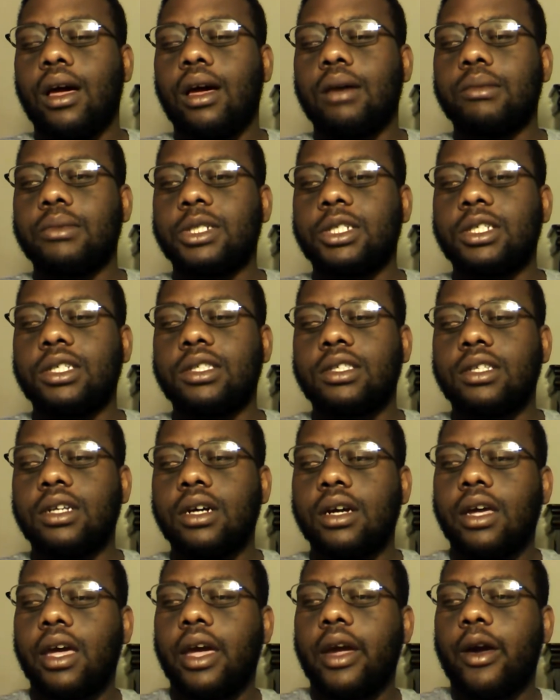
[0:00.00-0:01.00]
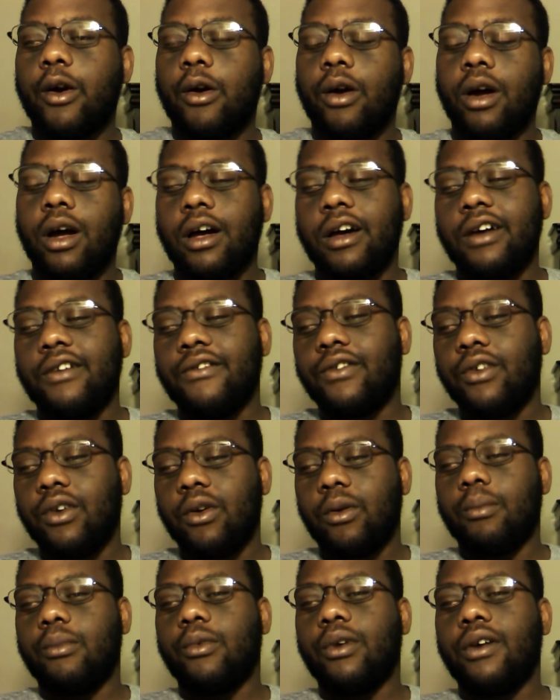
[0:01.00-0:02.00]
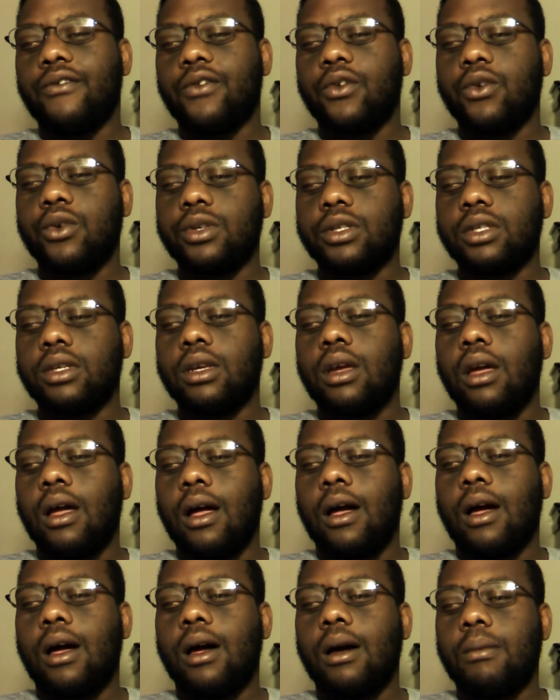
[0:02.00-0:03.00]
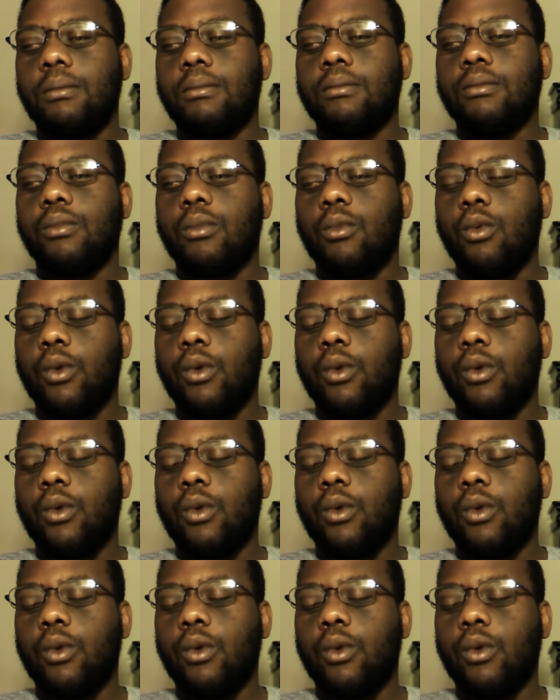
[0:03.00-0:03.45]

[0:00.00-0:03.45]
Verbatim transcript: Um, she took care of her brothers um,